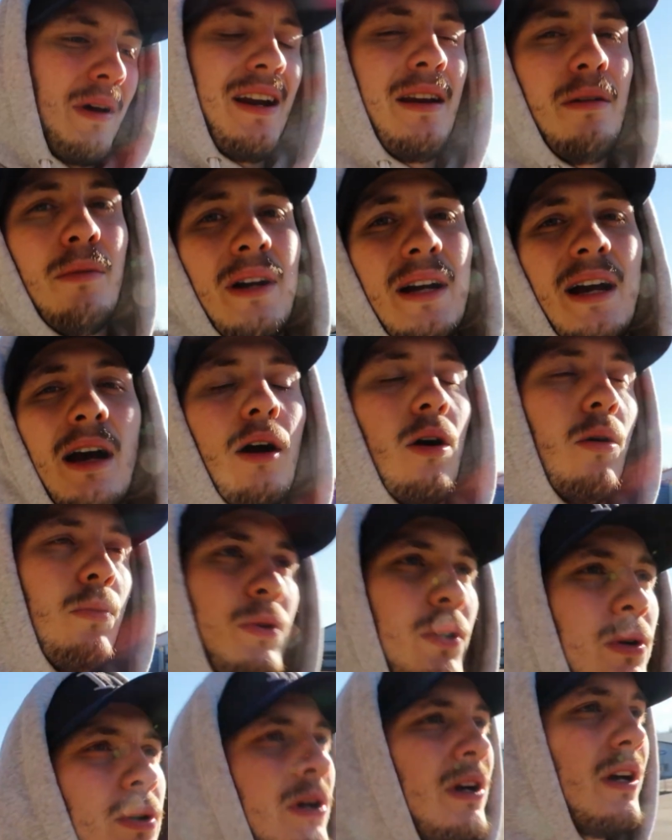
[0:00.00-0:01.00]
But anyway, I
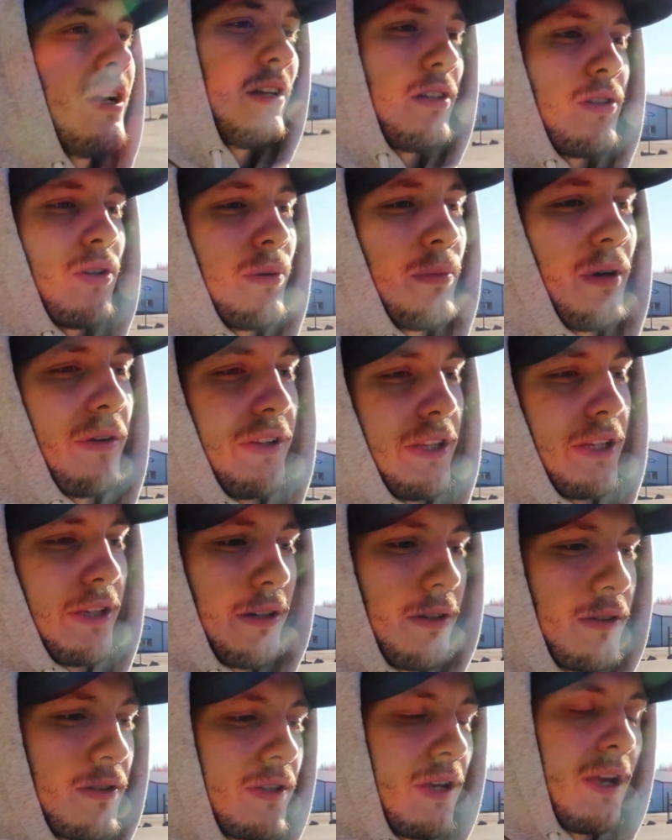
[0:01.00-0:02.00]
hope you enjoy my
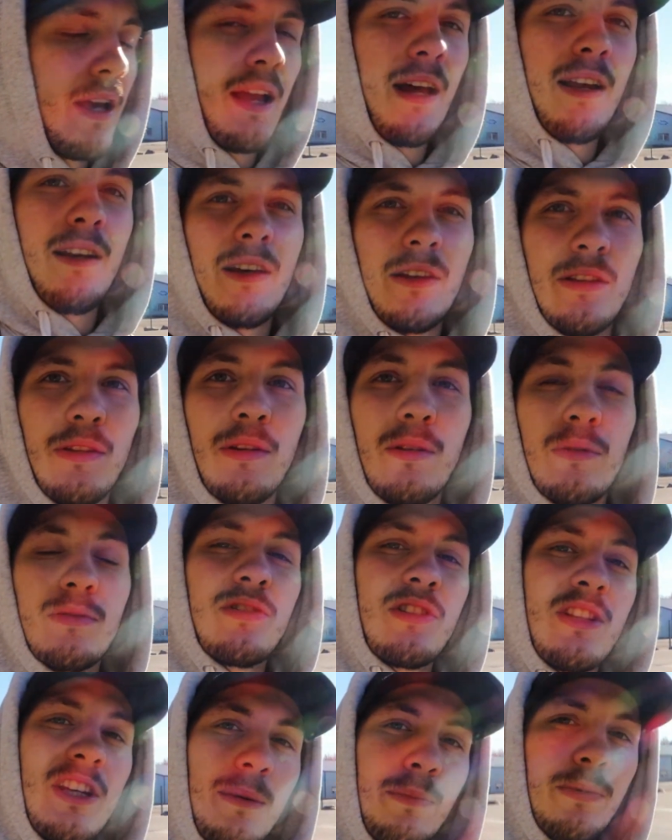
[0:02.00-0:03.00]
videos and yet you
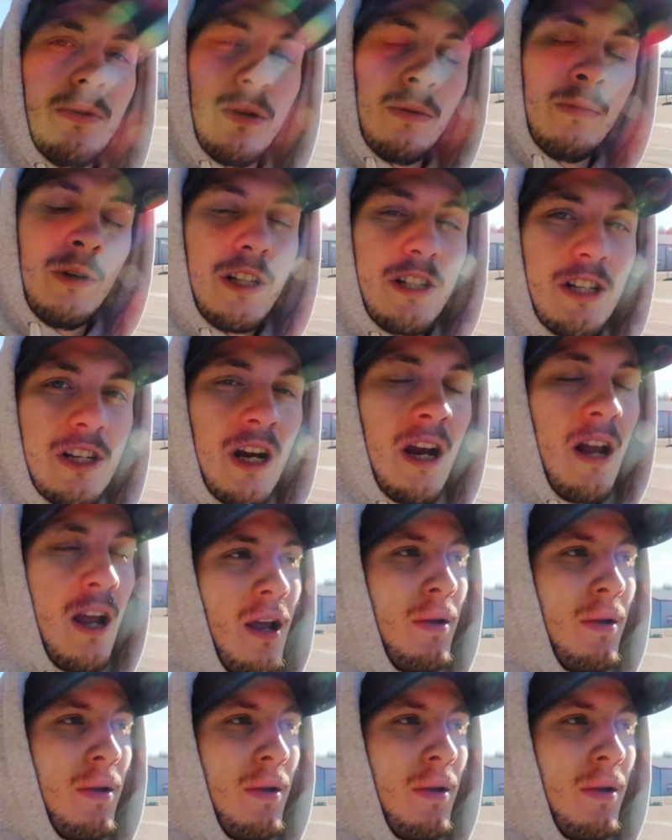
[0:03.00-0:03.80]
don't skip too much.